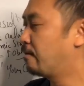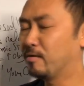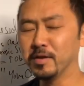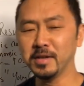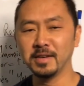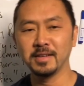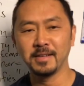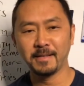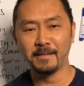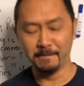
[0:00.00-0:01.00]
Really?
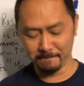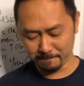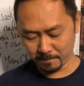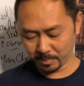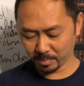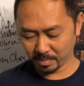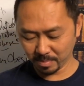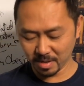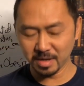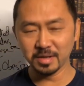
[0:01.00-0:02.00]

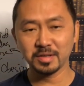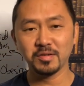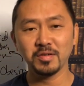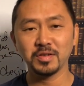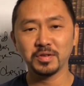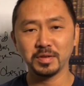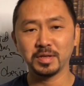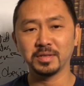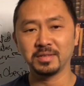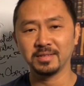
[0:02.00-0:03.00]
Money doesn't grow on
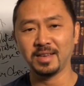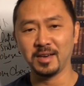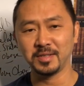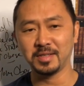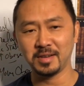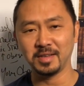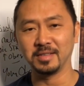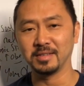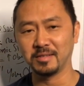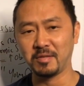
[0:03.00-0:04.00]
trees. Einstein.
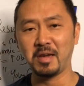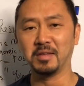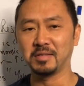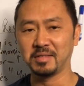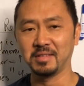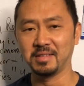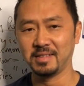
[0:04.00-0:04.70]
Great.